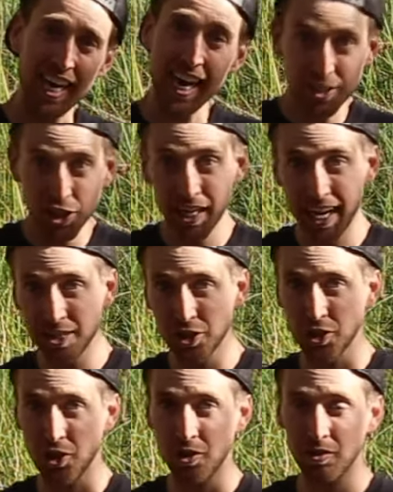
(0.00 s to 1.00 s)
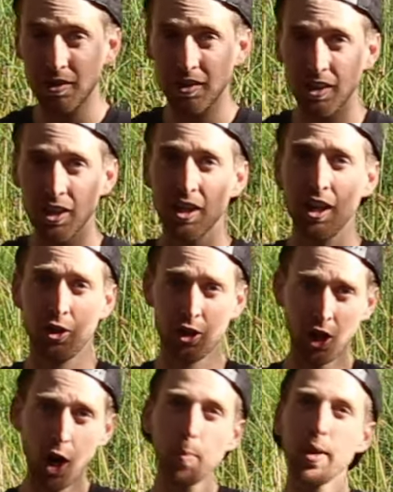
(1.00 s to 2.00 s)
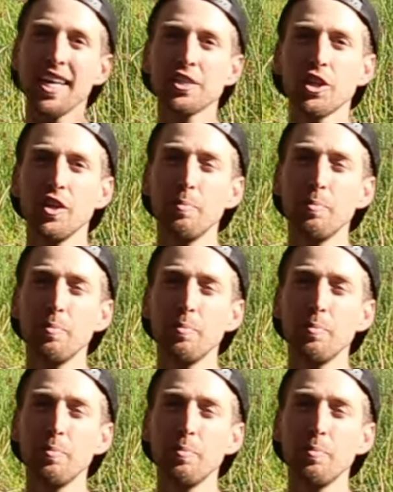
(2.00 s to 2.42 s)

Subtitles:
educational, combination